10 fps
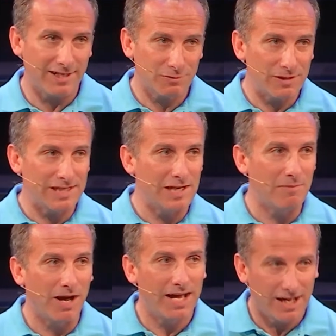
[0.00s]
That's what
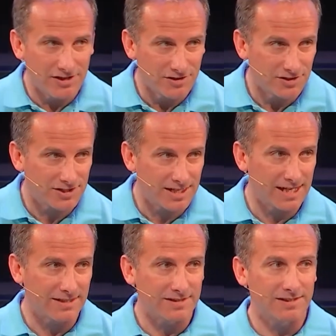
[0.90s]
Nehemiah
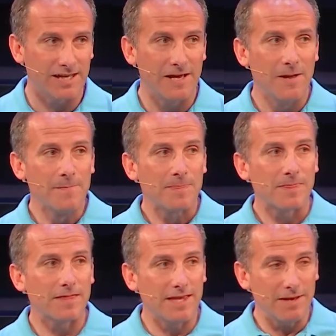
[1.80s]
understands, that
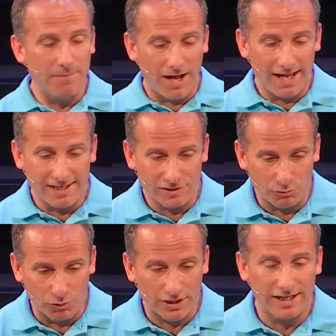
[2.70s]
Nehemiah is
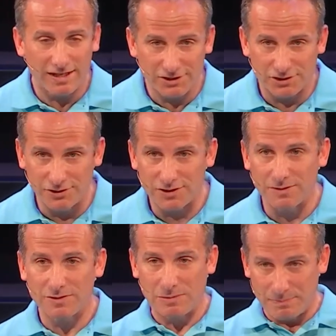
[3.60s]
working on
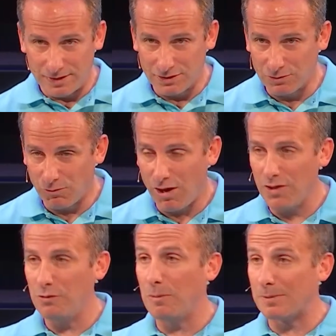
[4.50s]
Jerusalem to build a wall
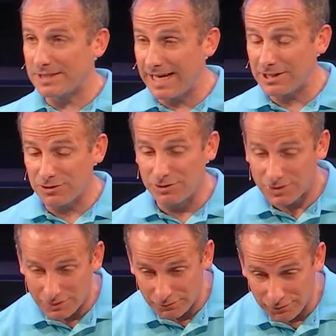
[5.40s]
that will protect
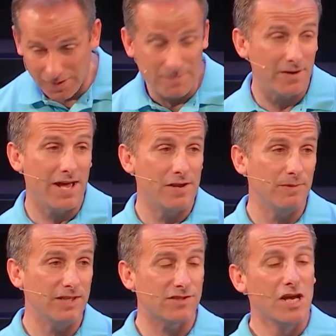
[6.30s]
Jerusalem from their
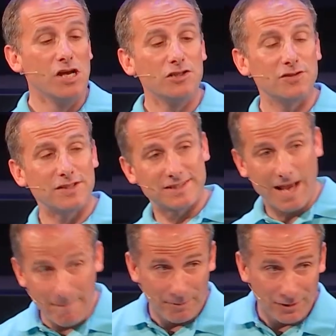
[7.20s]
enemies so the
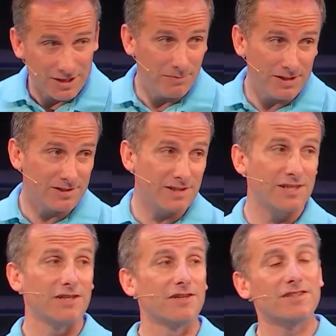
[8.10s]
temple can be
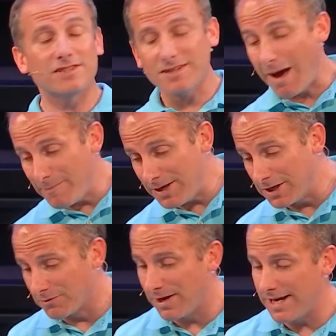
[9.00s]
secure and stop
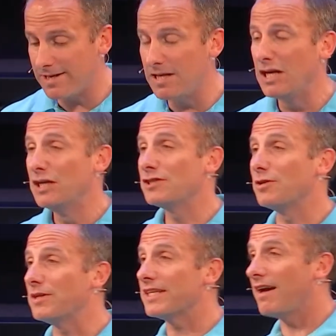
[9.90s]
being raided
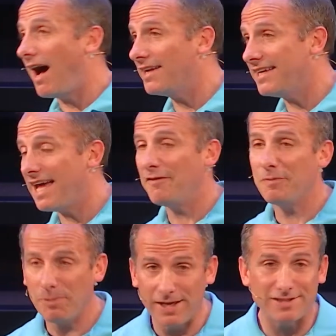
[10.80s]
so that God can have
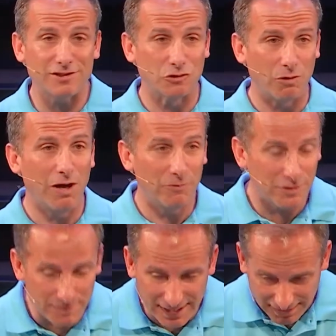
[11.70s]
a place to dwell
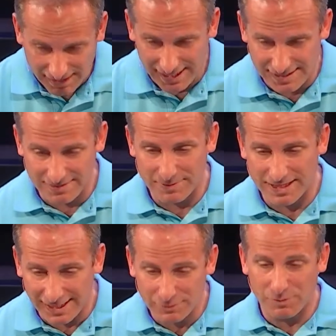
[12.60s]
with mankind. I mean,
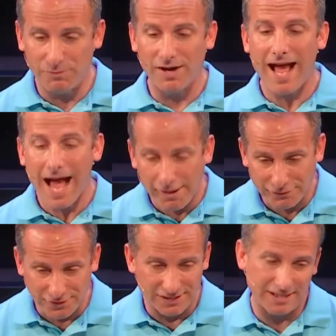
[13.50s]
that's what we're
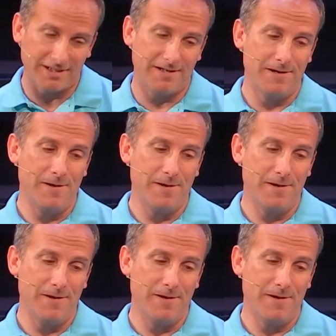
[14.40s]
after here.